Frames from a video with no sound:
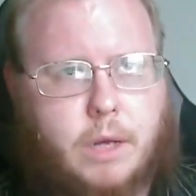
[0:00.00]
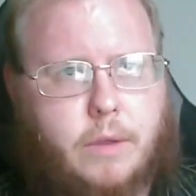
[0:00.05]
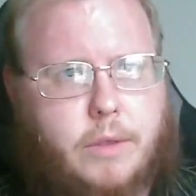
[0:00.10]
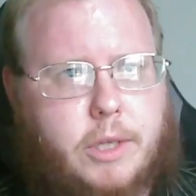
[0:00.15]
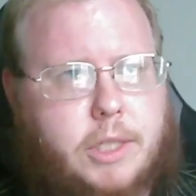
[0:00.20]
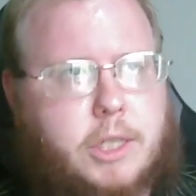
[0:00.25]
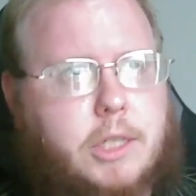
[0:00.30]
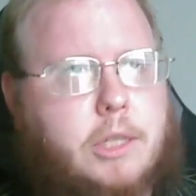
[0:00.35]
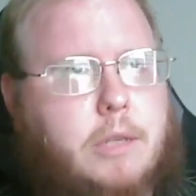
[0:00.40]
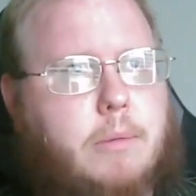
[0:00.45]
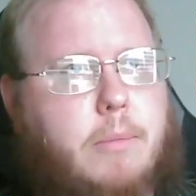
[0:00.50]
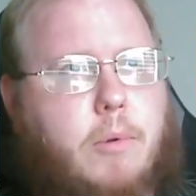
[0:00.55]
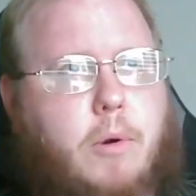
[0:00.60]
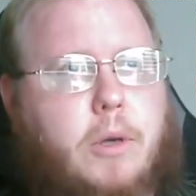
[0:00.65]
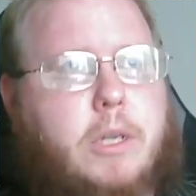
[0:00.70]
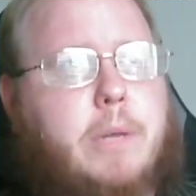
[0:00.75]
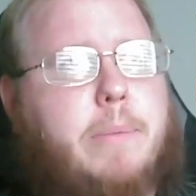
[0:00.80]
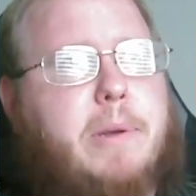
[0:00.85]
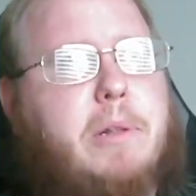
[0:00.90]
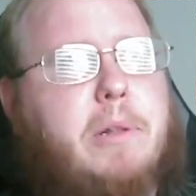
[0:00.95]
This is the more
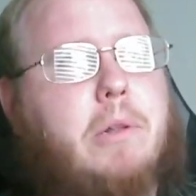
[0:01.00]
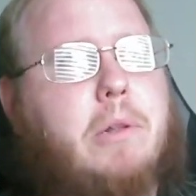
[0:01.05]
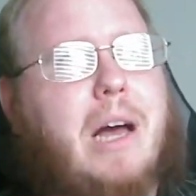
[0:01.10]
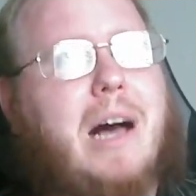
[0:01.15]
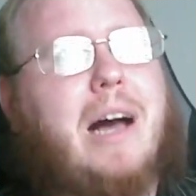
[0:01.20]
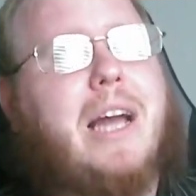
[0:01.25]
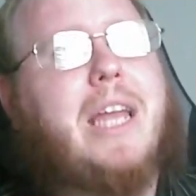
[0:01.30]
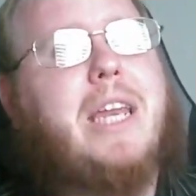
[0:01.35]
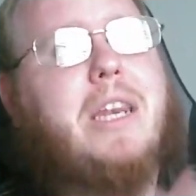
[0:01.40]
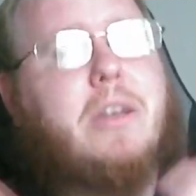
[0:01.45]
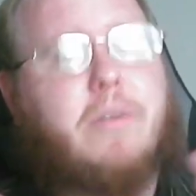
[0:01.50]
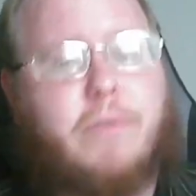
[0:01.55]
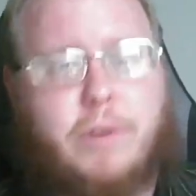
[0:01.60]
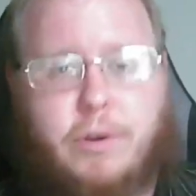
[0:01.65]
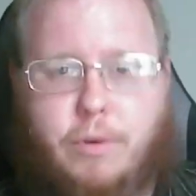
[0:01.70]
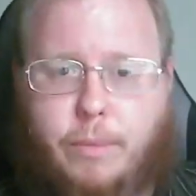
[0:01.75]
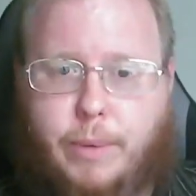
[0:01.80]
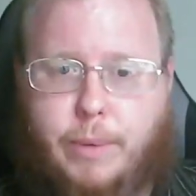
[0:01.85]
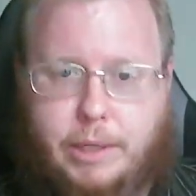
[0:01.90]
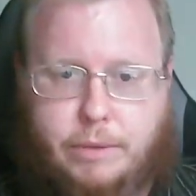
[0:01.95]
typical kind of
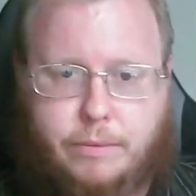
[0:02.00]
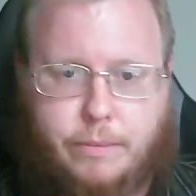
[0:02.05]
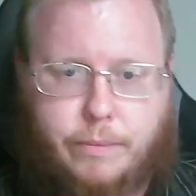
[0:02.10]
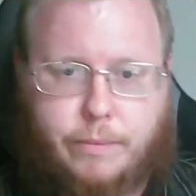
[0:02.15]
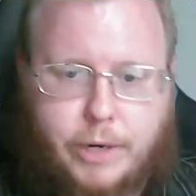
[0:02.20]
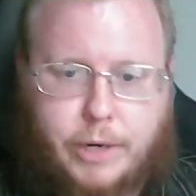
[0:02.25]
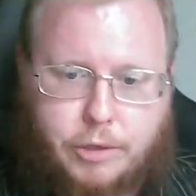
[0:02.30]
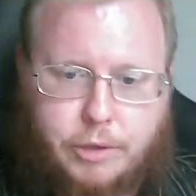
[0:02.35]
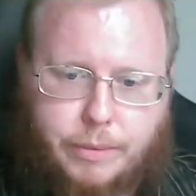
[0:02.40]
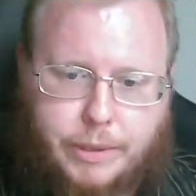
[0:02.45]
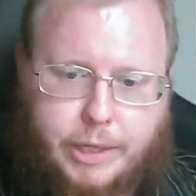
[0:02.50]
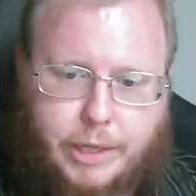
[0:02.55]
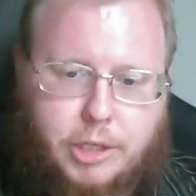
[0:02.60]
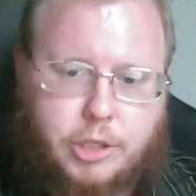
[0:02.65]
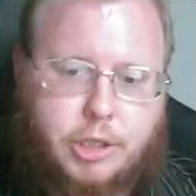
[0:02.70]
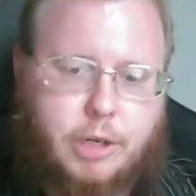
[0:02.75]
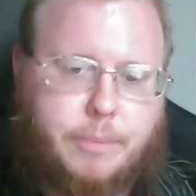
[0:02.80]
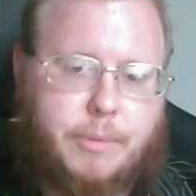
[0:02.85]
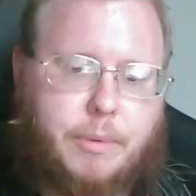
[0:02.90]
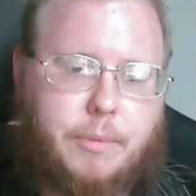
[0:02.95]
interracial
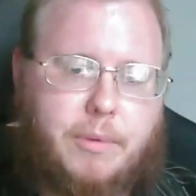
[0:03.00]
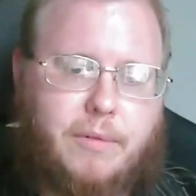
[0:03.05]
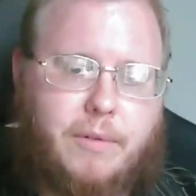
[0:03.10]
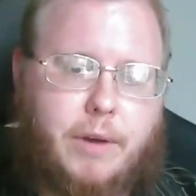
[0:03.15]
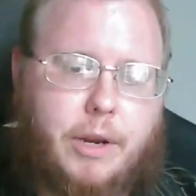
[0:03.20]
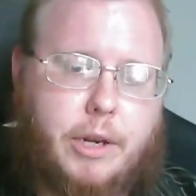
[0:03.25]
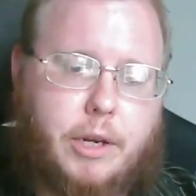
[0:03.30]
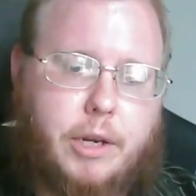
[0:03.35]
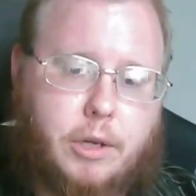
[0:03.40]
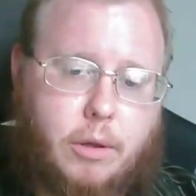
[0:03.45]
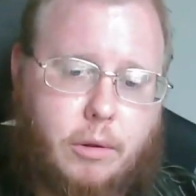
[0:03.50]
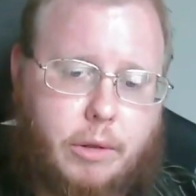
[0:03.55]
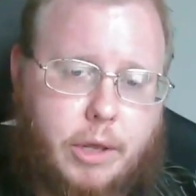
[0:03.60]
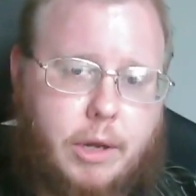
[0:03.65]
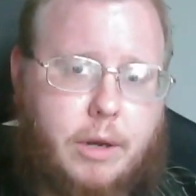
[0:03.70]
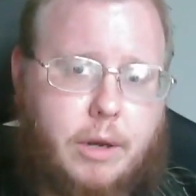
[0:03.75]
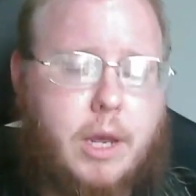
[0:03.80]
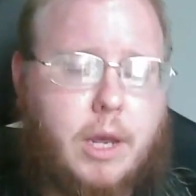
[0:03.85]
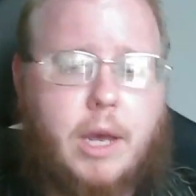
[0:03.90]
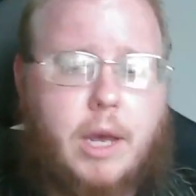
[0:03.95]
relationship that we find in
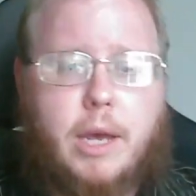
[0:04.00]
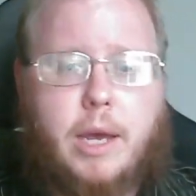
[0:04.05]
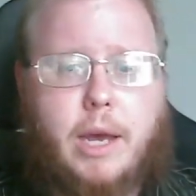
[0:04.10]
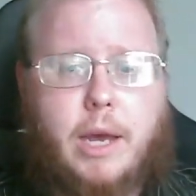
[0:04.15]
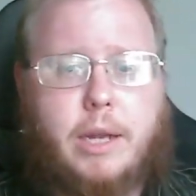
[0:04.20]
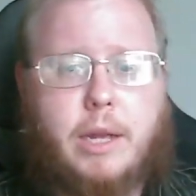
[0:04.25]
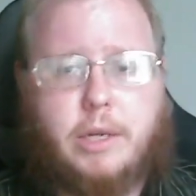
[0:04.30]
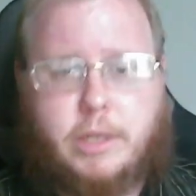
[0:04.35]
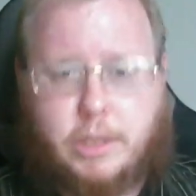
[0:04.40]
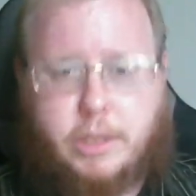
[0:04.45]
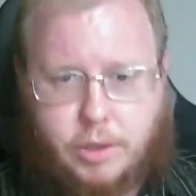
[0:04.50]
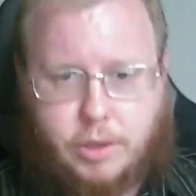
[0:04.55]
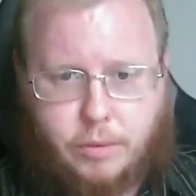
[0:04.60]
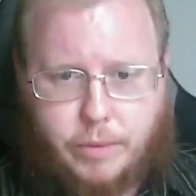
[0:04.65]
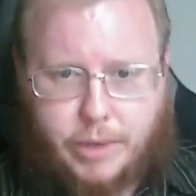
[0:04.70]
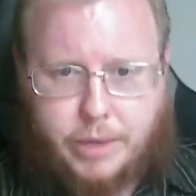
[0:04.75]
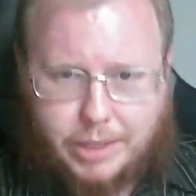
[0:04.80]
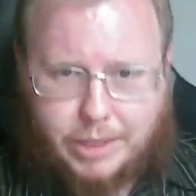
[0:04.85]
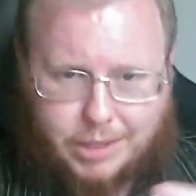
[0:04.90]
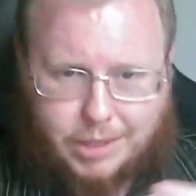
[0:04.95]
Tolkien, and so
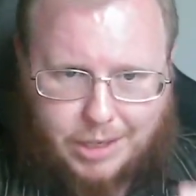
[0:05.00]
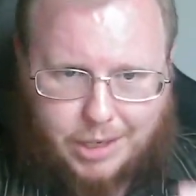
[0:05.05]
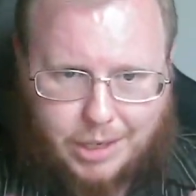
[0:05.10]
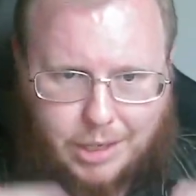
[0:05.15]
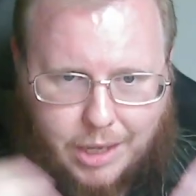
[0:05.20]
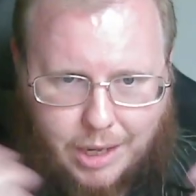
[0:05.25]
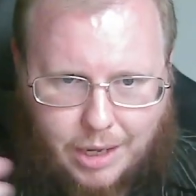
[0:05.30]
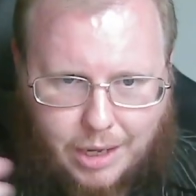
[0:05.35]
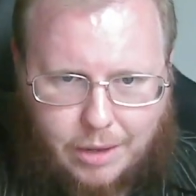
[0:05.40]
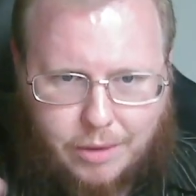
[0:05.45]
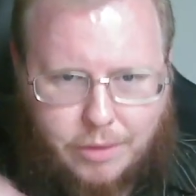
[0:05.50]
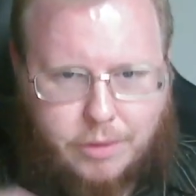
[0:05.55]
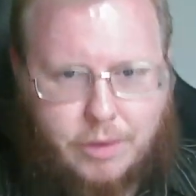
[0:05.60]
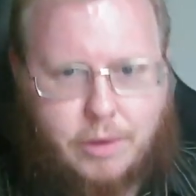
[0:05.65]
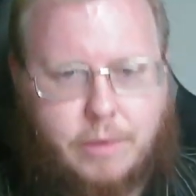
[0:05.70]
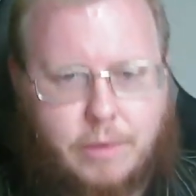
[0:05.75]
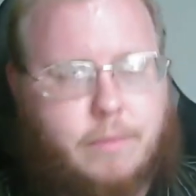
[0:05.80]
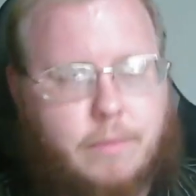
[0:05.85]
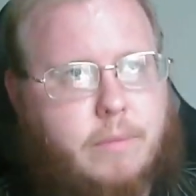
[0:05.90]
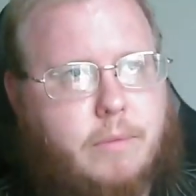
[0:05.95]
it is the, uh,
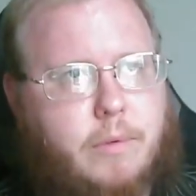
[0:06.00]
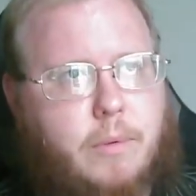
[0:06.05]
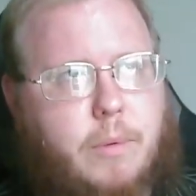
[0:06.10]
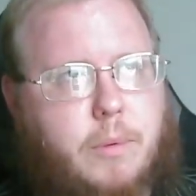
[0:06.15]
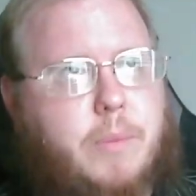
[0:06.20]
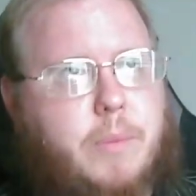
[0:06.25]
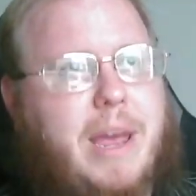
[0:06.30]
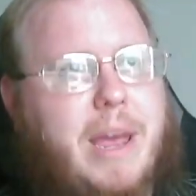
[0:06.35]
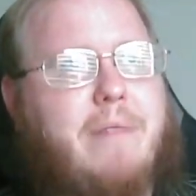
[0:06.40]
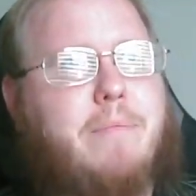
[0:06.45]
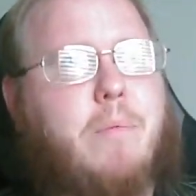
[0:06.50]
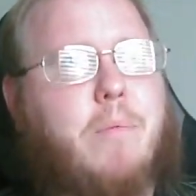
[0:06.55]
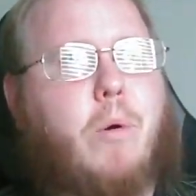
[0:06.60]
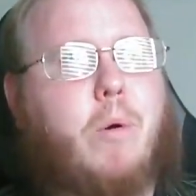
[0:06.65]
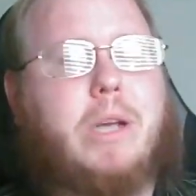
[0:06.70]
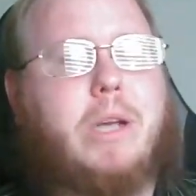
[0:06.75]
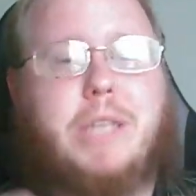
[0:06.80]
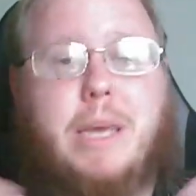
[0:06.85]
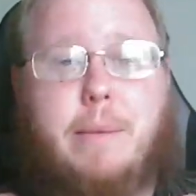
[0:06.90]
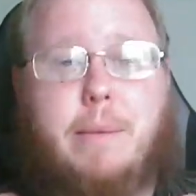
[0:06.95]
the, the one we have more
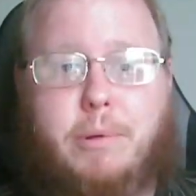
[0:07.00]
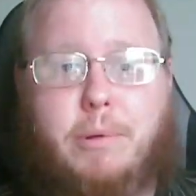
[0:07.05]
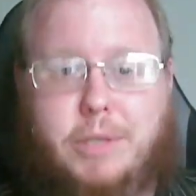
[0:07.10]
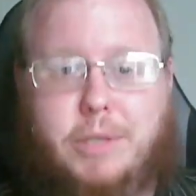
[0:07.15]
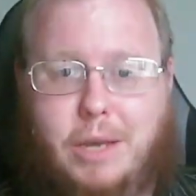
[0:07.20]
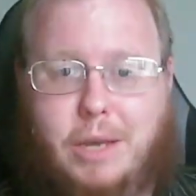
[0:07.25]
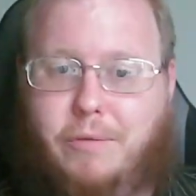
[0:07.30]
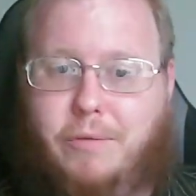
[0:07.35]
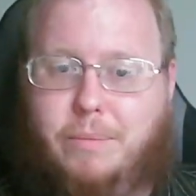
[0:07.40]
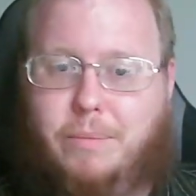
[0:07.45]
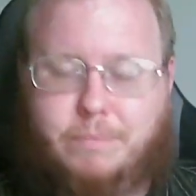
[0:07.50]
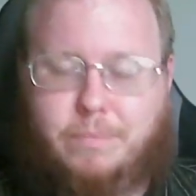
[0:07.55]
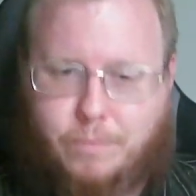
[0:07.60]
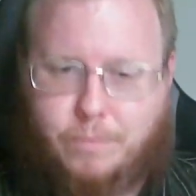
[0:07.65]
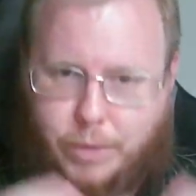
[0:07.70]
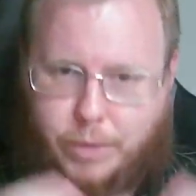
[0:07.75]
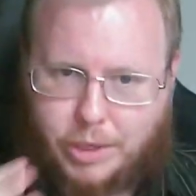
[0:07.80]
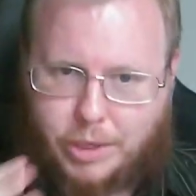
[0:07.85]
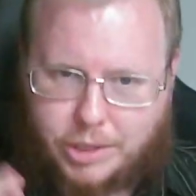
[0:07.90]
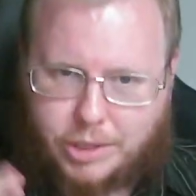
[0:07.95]
examples of,
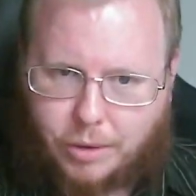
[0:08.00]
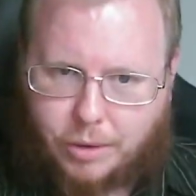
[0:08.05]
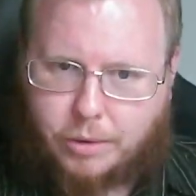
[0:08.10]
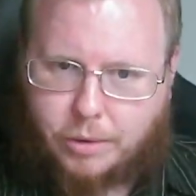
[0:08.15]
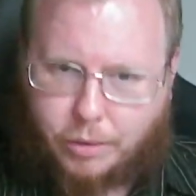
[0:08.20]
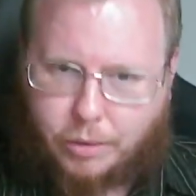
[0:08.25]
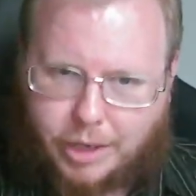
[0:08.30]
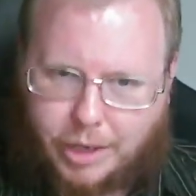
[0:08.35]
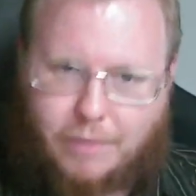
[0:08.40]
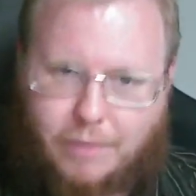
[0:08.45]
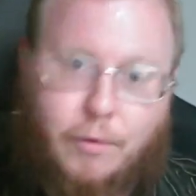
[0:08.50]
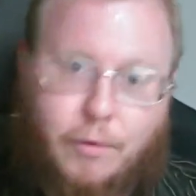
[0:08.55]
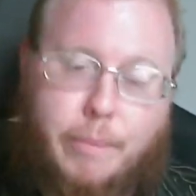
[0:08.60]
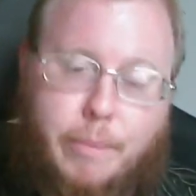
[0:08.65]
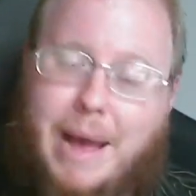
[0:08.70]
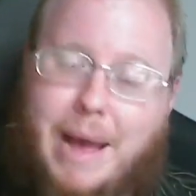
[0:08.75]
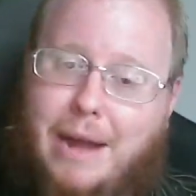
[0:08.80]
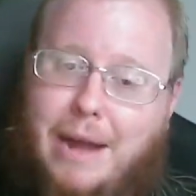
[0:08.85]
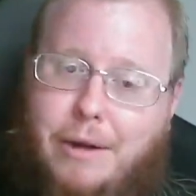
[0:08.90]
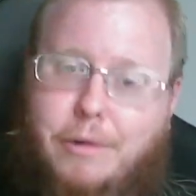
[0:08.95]
and we can start looking for
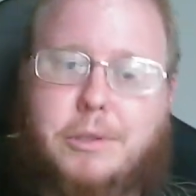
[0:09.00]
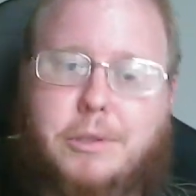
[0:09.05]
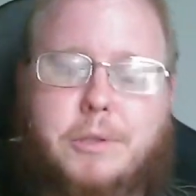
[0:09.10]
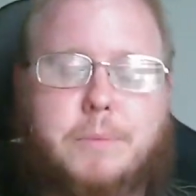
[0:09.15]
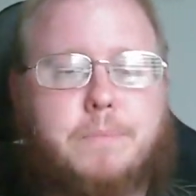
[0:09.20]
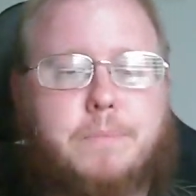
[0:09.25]
patterns.